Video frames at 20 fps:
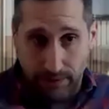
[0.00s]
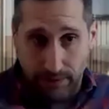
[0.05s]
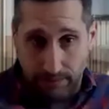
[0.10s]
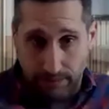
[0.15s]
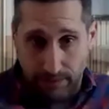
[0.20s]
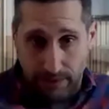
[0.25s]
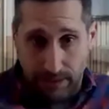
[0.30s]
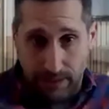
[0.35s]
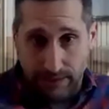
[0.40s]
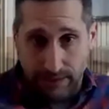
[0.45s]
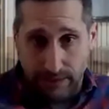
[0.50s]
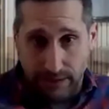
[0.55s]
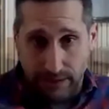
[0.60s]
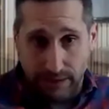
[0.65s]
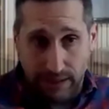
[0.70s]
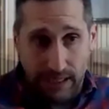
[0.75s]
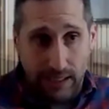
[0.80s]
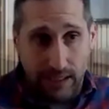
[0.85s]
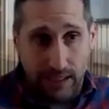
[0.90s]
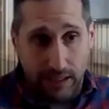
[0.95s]
building brands
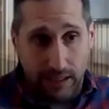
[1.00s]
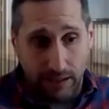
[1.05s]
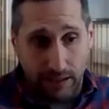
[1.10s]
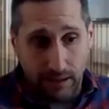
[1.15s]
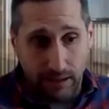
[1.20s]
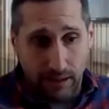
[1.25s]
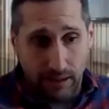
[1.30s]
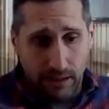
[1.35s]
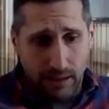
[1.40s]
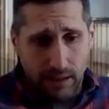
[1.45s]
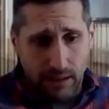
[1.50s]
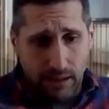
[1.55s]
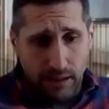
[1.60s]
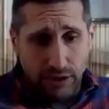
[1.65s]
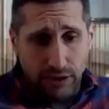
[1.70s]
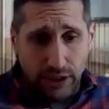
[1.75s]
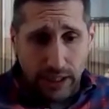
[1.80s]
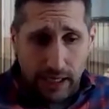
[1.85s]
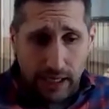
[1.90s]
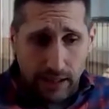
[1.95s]
and taking
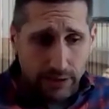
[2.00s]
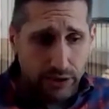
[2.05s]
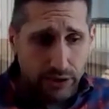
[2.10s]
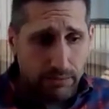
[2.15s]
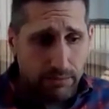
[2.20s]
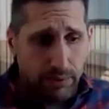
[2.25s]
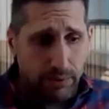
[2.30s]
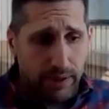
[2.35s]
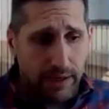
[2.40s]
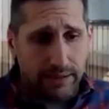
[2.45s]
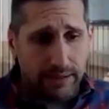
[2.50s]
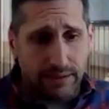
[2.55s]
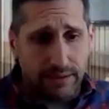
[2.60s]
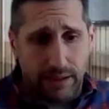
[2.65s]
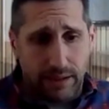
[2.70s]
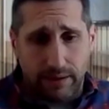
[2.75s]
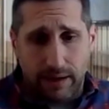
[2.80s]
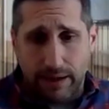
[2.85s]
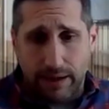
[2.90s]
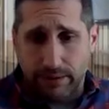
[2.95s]
challenger brands
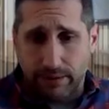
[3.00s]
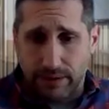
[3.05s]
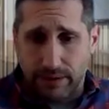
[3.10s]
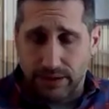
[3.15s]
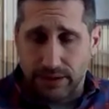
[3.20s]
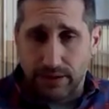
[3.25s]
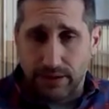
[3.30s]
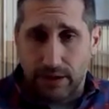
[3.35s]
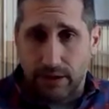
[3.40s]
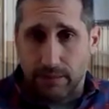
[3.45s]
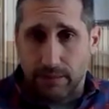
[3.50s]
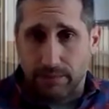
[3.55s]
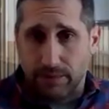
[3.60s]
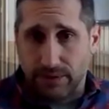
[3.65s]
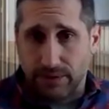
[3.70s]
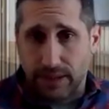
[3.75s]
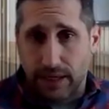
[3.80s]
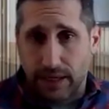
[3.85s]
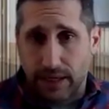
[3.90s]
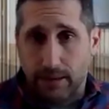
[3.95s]
that are either in startup
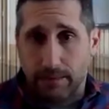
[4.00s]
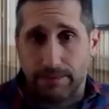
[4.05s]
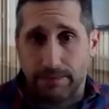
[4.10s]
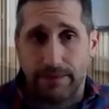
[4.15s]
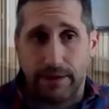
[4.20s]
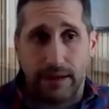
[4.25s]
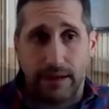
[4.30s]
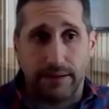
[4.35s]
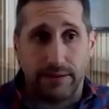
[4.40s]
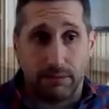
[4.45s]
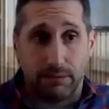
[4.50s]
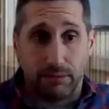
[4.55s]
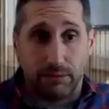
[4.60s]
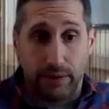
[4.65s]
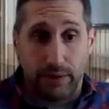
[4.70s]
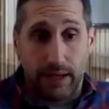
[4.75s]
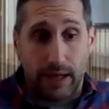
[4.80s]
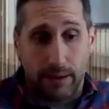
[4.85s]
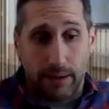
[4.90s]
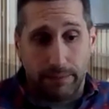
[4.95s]
or scale up phase and
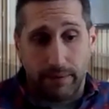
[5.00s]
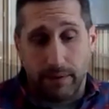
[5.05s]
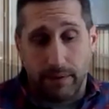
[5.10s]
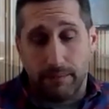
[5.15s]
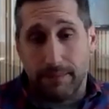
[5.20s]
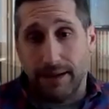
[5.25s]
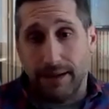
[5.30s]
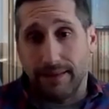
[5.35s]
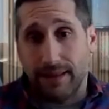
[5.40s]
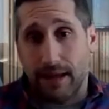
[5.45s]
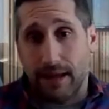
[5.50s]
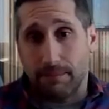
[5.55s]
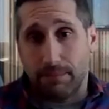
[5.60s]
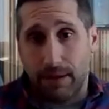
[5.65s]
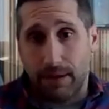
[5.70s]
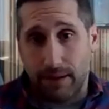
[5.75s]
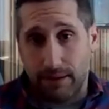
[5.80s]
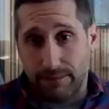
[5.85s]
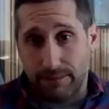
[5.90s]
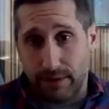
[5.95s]
really helping them make that
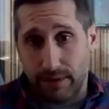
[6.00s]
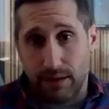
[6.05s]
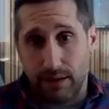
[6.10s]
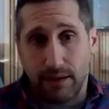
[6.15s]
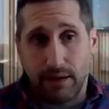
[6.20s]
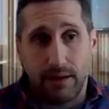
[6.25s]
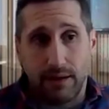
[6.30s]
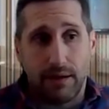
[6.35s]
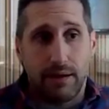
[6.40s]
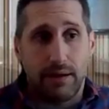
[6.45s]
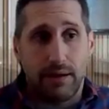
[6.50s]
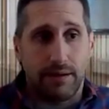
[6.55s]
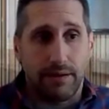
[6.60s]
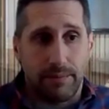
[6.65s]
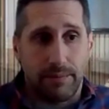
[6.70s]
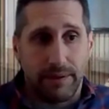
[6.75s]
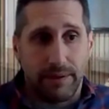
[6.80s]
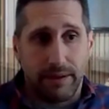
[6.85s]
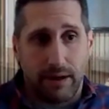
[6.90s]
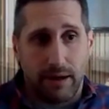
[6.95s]
pivot
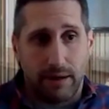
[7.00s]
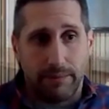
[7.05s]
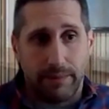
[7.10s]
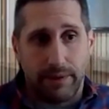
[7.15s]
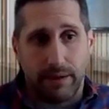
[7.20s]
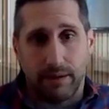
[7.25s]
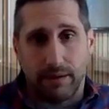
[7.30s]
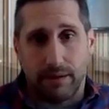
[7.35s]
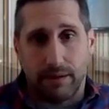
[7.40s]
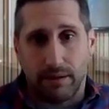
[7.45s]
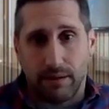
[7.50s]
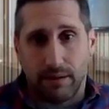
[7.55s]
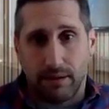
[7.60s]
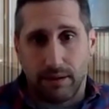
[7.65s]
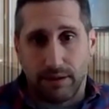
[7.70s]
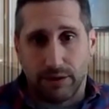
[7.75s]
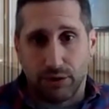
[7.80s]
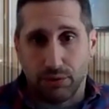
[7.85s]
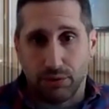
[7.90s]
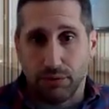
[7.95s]
into becoming
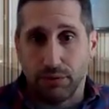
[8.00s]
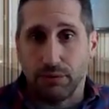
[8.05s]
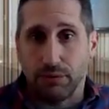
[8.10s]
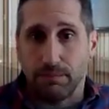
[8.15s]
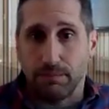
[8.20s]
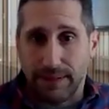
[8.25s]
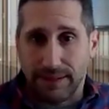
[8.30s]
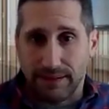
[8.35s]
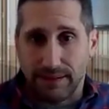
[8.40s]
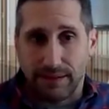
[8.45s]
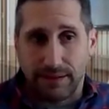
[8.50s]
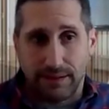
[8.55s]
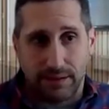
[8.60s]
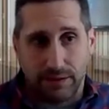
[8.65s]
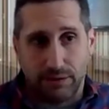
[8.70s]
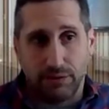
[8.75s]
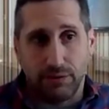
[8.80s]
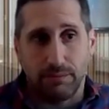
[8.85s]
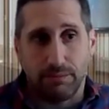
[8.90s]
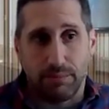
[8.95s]
a true business
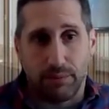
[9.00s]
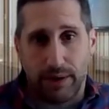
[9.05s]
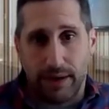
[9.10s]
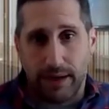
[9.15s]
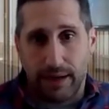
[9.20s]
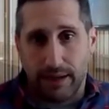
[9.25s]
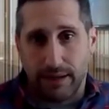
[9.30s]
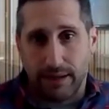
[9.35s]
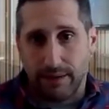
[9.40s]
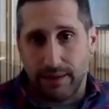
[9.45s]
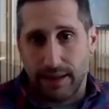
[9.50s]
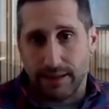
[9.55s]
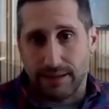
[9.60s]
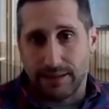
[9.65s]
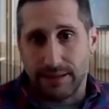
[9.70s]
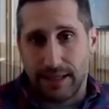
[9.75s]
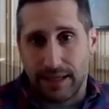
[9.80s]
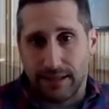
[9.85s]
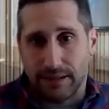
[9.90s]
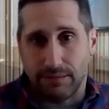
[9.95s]
and true brand that
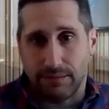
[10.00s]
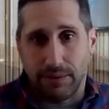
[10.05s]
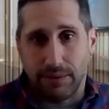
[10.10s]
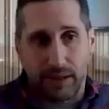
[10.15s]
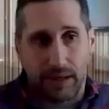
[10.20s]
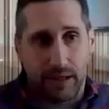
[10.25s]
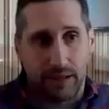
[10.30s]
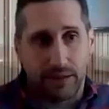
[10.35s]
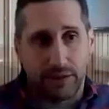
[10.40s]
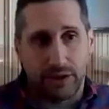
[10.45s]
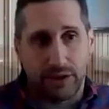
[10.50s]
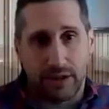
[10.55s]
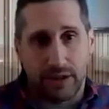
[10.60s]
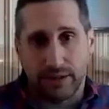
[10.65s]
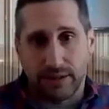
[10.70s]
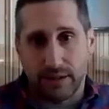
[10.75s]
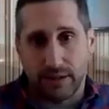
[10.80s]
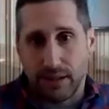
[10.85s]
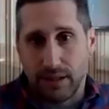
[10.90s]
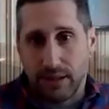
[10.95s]
stands beyond
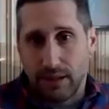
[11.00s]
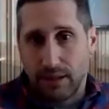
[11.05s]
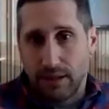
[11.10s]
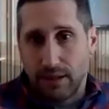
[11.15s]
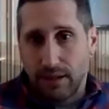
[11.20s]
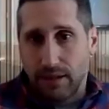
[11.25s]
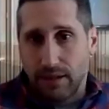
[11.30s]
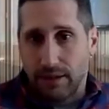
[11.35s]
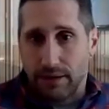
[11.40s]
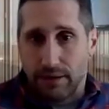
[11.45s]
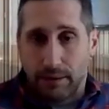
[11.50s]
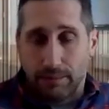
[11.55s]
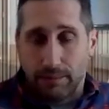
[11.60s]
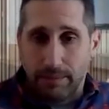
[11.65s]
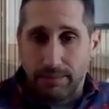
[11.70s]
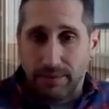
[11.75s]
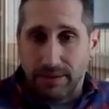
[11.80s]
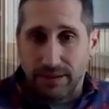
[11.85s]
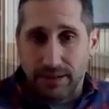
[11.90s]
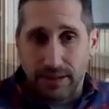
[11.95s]
just a
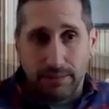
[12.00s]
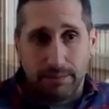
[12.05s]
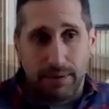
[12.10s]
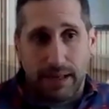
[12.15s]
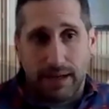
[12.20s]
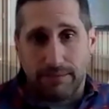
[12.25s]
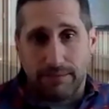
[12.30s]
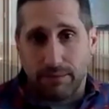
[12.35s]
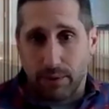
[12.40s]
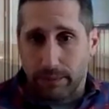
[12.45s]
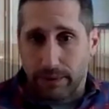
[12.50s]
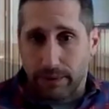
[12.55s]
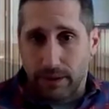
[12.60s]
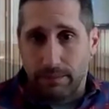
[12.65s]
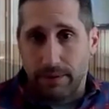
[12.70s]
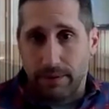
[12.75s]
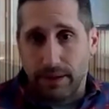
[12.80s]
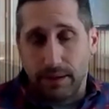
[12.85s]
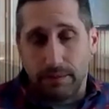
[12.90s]
PPC platform and a